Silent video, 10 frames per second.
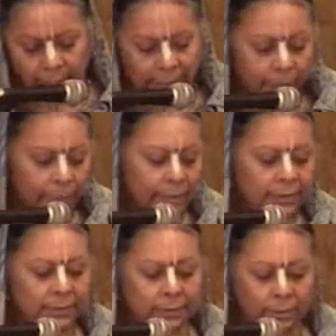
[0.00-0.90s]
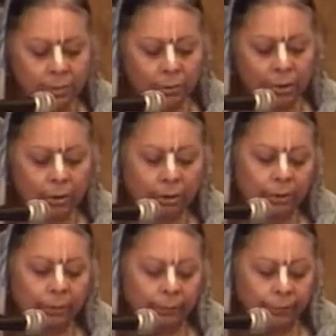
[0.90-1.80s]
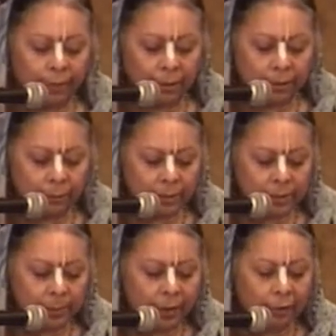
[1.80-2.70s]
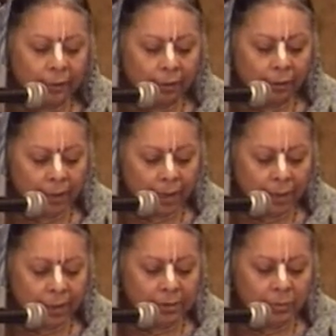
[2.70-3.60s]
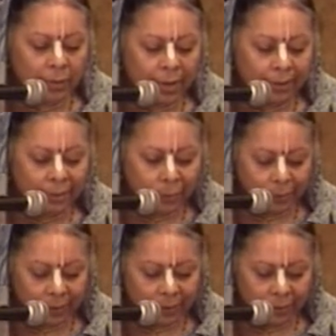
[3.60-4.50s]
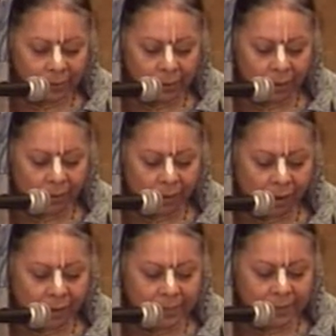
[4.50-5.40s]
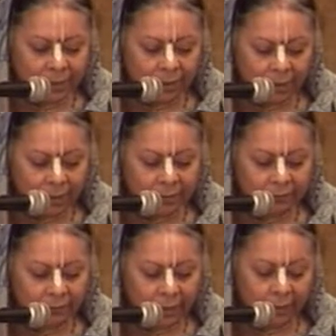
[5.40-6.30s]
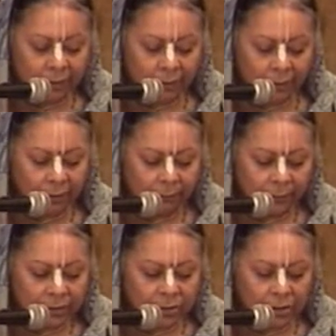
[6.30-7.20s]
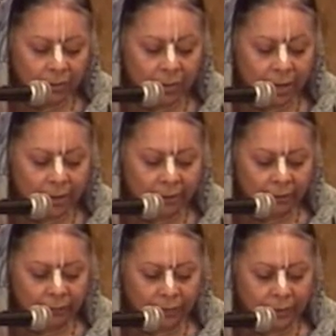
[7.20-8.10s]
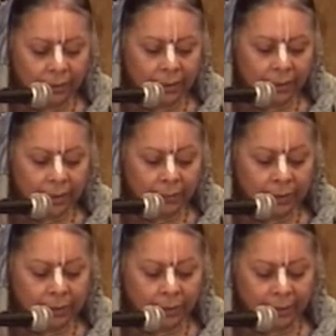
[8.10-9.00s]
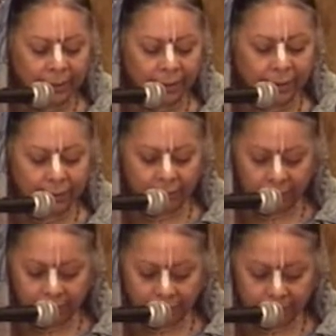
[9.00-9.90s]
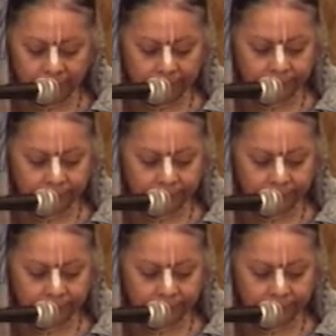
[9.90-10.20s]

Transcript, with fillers: my breast no longer." Perspiring, her eyes wide open and her arms and legs failing, she cried very loudly again and again.